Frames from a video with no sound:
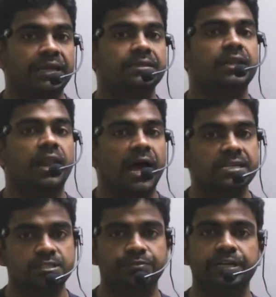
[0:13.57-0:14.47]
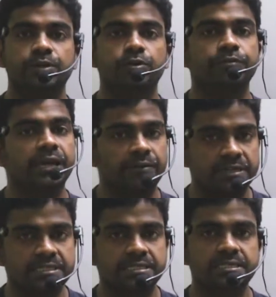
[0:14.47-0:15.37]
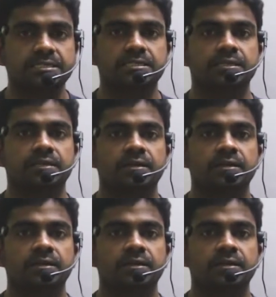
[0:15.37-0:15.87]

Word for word: In the last video, we have discussed